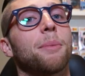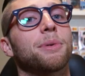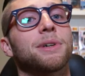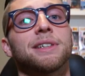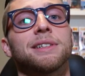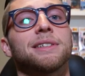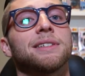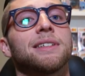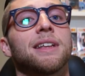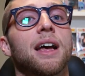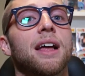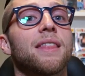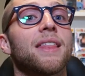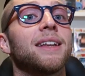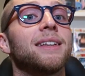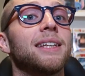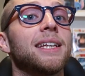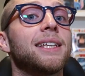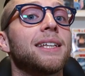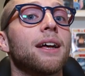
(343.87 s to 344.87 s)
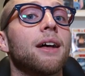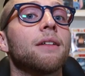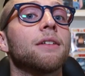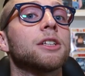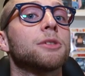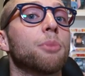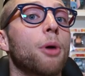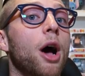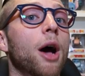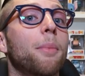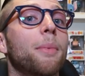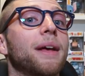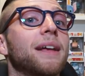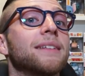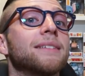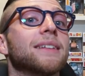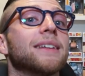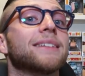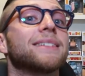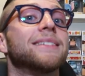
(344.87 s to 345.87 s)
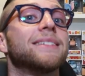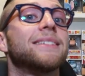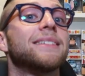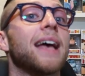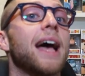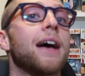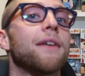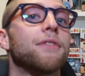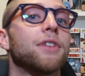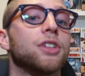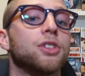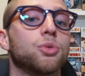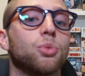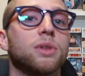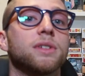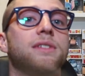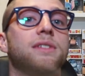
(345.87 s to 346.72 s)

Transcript: because the detail on this pop is savage. One